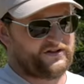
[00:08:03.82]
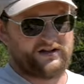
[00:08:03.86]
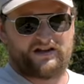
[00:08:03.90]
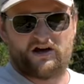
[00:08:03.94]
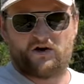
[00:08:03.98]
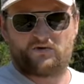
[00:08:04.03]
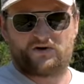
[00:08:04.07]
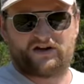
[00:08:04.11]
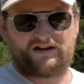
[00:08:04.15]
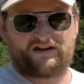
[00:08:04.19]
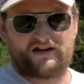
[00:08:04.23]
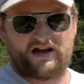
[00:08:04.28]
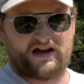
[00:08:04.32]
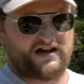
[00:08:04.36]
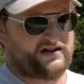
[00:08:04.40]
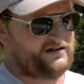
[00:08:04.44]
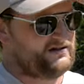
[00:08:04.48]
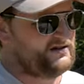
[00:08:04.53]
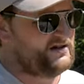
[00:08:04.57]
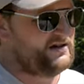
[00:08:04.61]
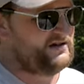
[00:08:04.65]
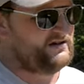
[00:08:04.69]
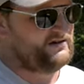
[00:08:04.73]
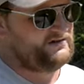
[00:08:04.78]
loading gate.
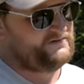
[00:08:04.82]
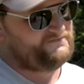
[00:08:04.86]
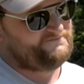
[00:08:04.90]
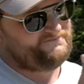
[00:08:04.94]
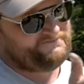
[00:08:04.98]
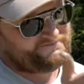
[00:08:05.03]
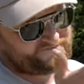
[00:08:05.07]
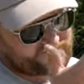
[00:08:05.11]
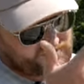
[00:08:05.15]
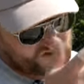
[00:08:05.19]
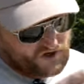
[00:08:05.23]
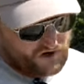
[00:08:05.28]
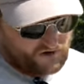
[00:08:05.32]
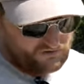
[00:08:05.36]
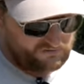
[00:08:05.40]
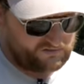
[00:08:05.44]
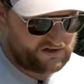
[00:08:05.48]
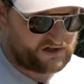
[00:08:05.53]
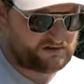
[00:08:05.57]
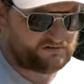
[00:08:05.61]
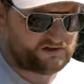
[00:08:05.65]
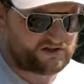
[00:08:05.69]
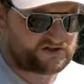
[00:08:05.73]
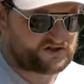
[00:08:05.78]
So
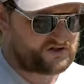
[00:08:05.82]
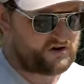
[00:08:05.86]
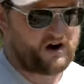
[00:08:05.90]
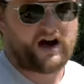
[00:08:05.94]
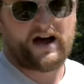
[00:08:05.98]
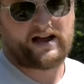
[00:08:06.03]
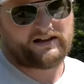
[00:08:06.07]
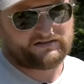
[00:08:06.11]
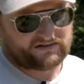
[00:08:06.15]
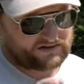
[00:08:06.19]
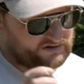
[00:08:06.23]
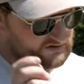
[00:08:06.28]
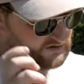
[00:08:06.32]
let, let's try it. Let's